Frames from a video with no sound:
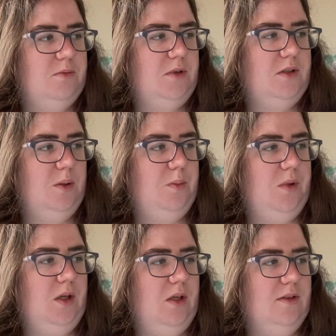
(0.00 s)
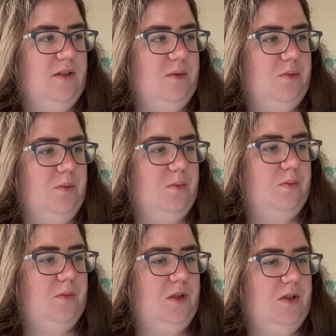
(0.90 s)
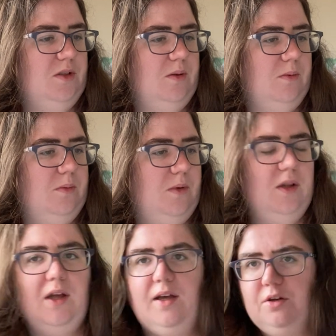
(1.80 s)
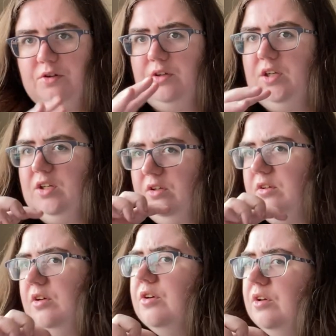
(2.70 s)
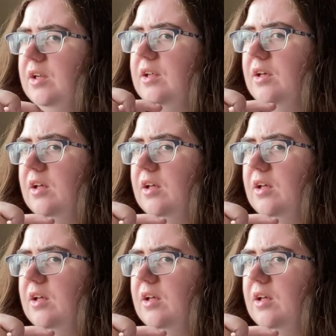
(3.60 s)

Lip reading: it's a beet, it's in like honey, you know, the honey,